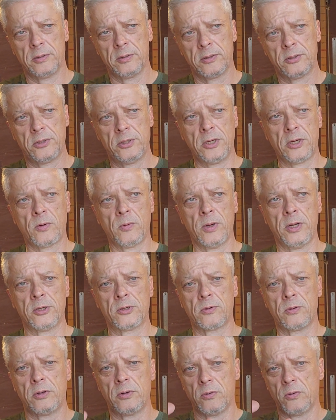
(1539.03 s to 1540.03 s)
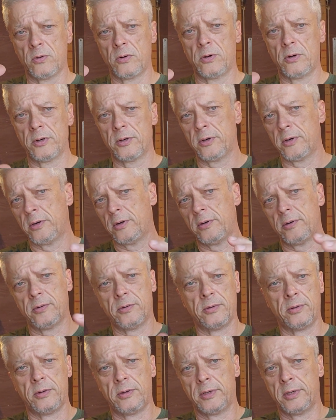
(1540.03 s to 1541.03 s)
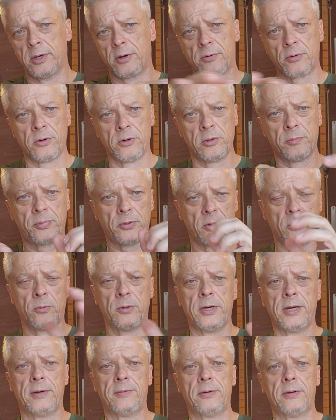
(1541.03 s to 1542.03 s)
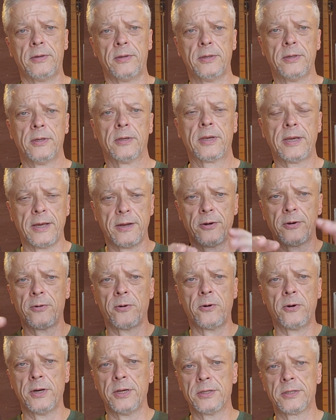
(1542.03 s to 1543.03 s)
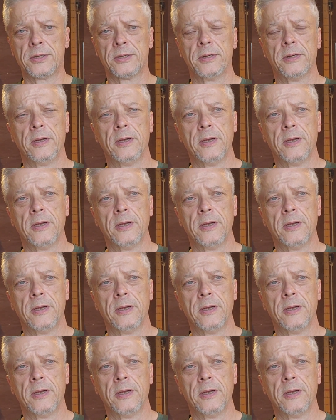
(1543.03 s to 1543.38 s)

sequence or an order or a group or whatever categories.